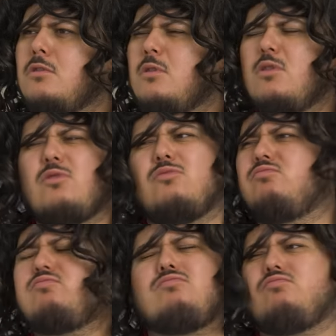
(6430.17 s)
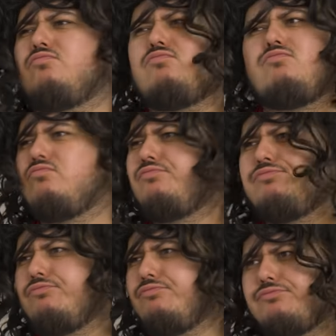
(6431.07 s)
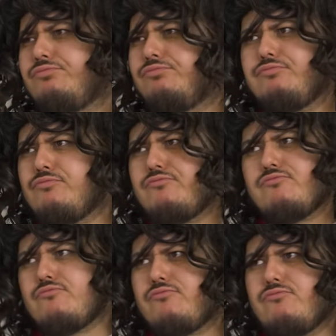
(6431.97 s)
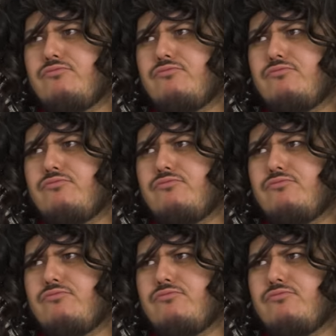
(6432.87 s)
I have a test tomorrow. Excuse me.